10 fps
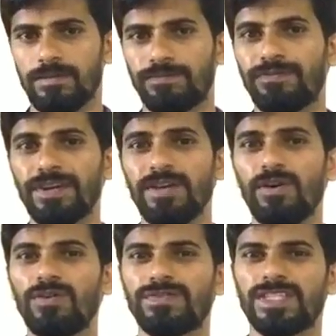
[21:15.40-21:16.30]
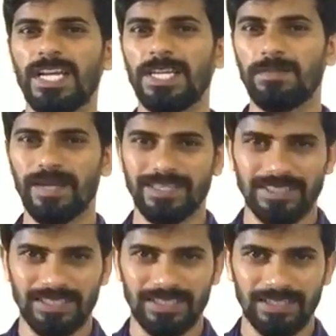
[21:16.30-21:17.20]
free of
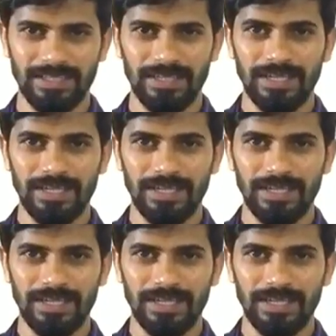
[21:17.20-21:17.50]
sentiments.